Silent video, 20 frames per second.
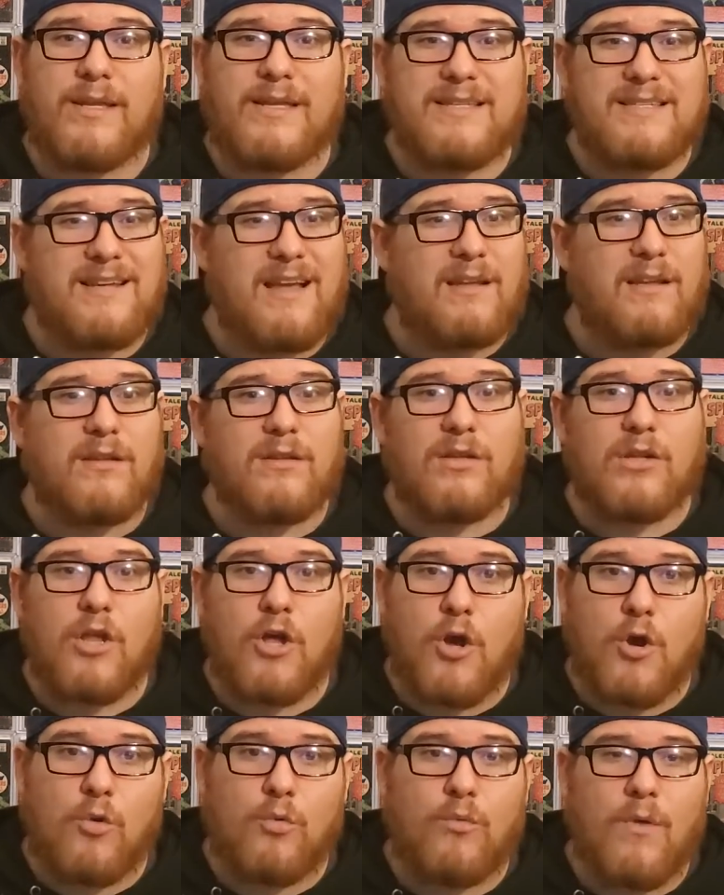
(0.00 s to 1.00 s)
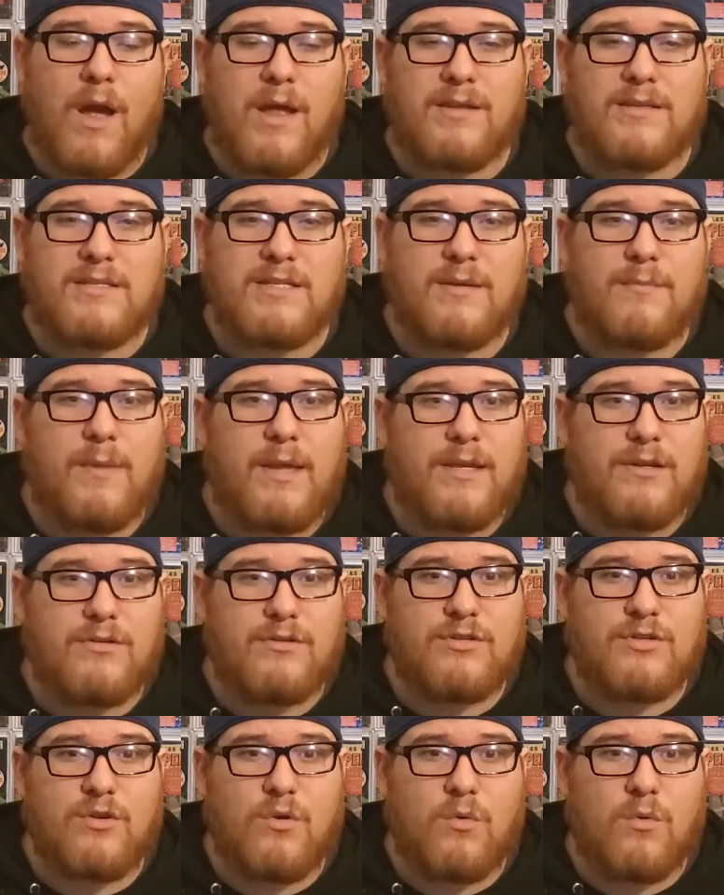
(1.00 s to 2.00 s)
It's got a low Rotten
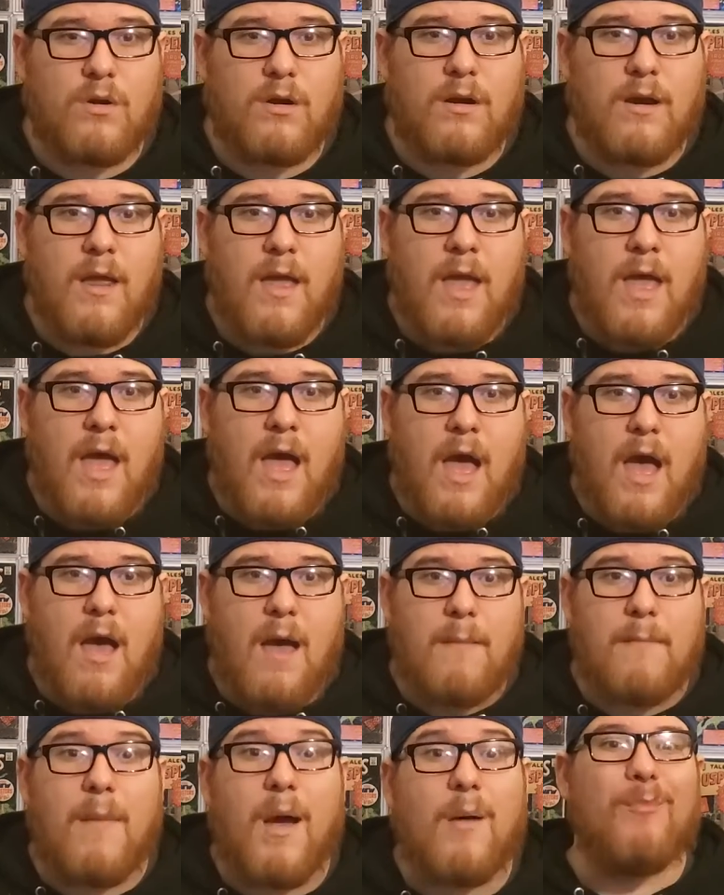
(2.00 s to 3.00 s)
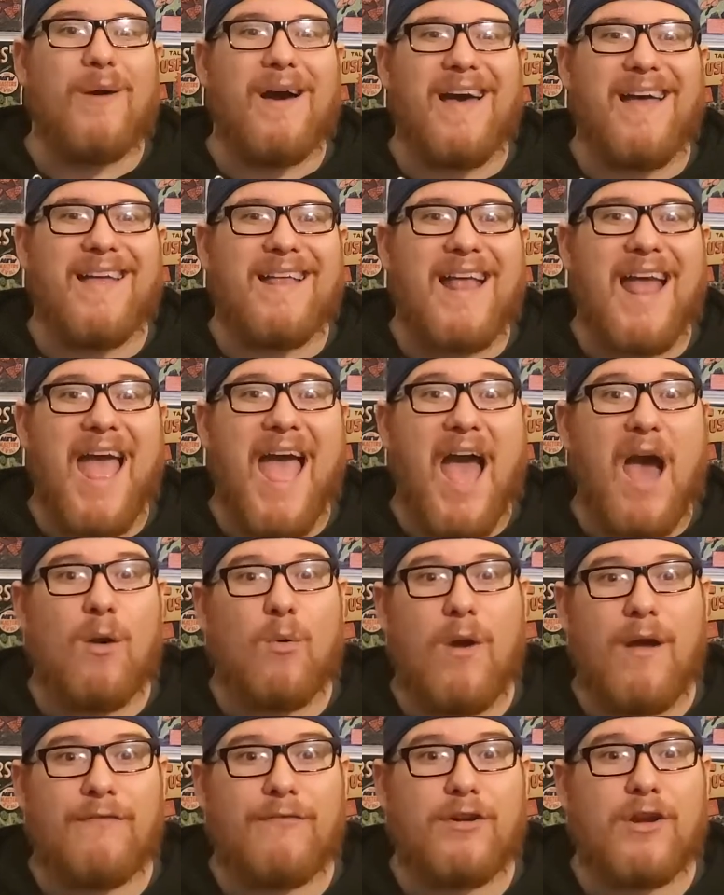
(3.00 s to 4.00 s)
Tomatoes score, but
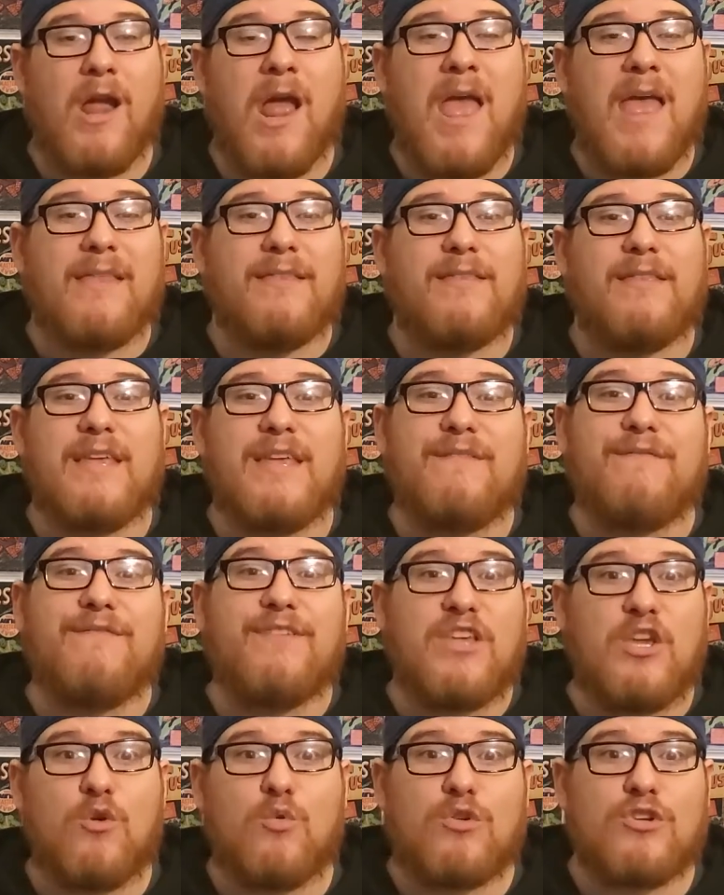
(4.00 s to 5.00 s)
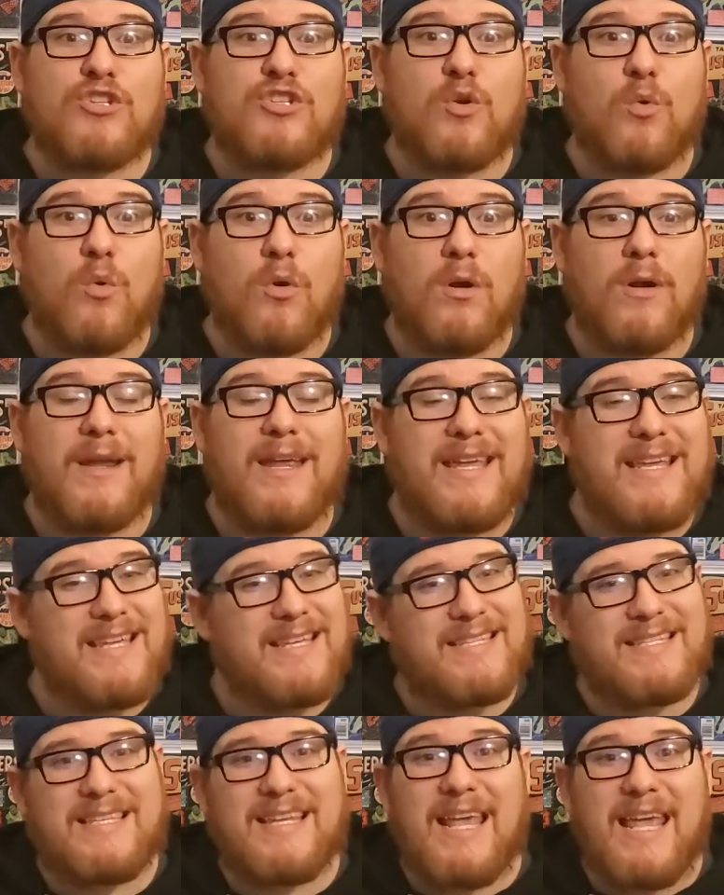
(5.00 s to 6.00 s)
however, the viewer score
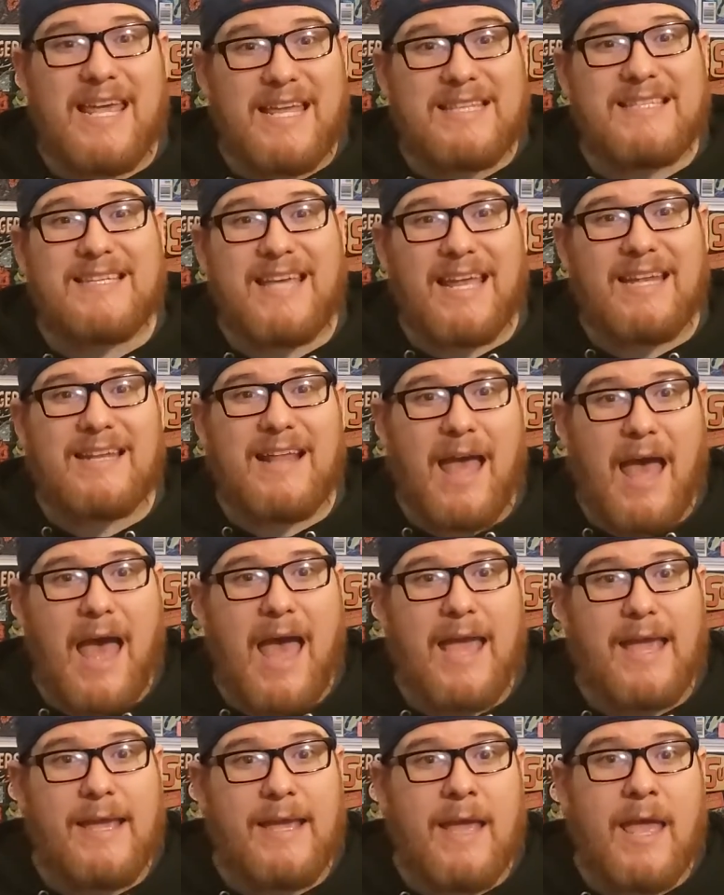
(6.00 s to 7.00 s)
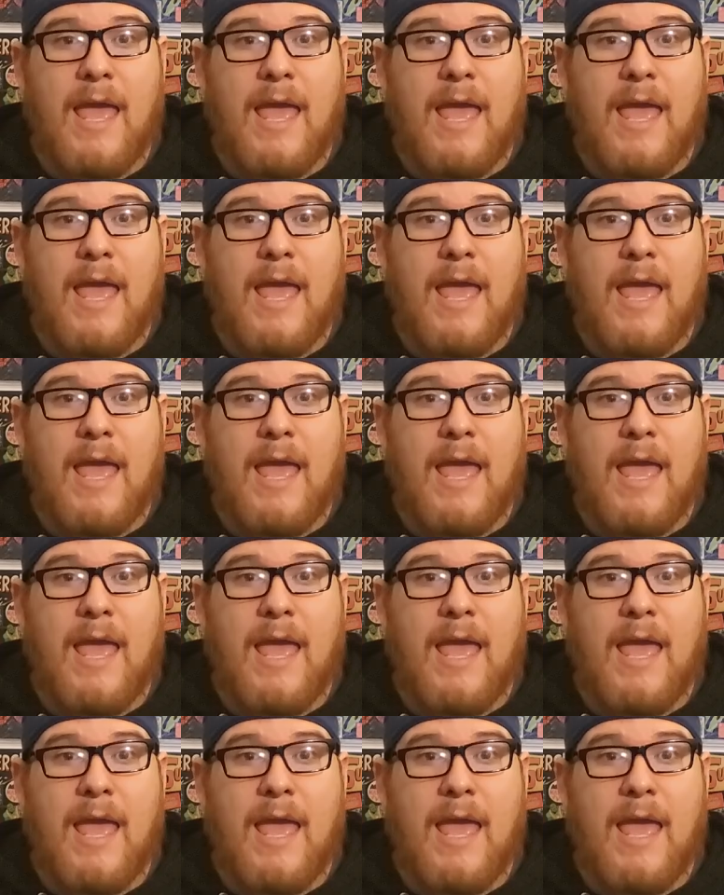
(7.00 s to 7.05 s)
it's getting high.